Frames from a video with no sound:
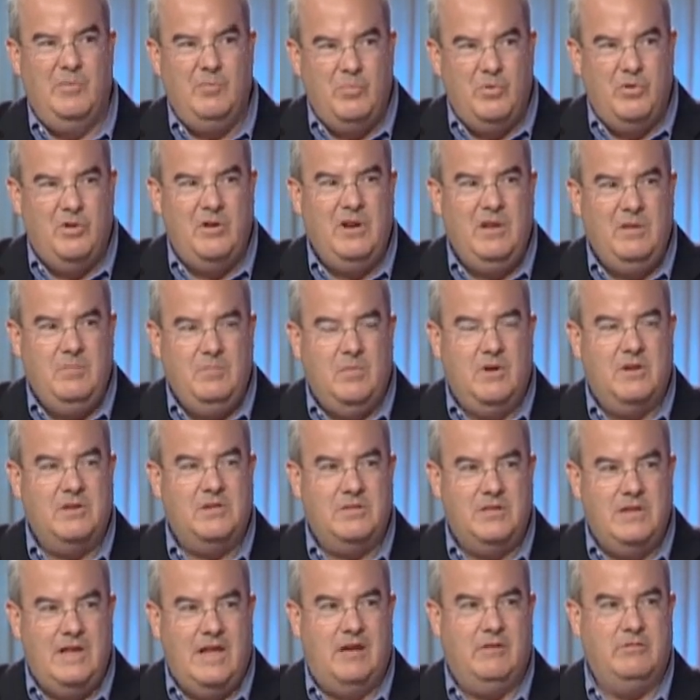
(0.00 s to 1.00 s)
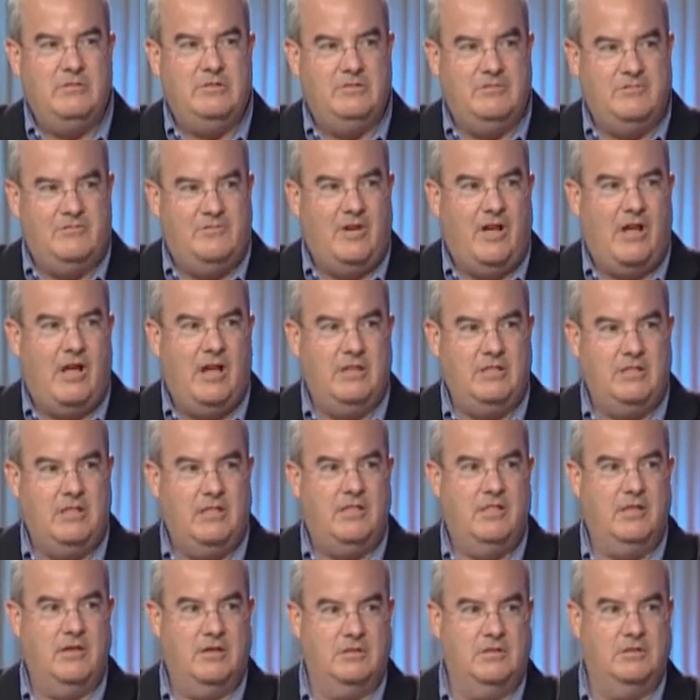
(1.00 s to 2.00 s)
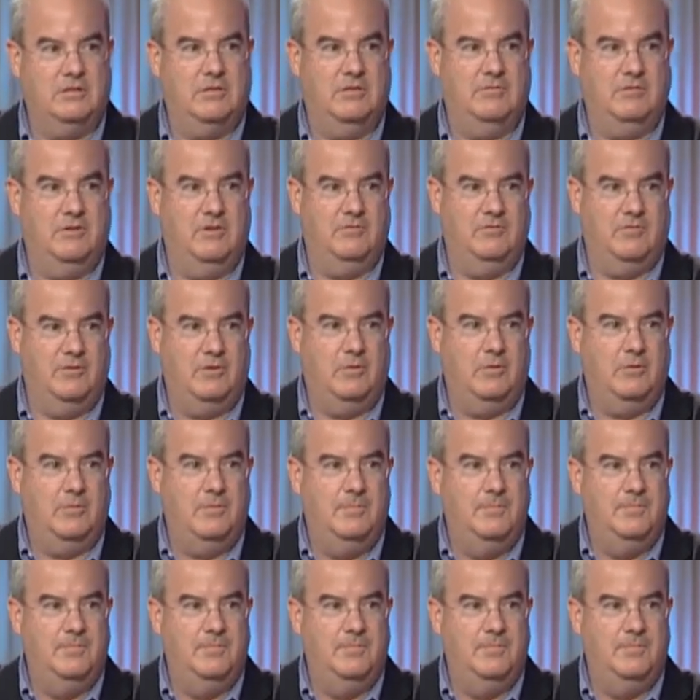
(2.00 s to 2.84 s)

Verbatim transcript: pretty much now define the thickness of your phone.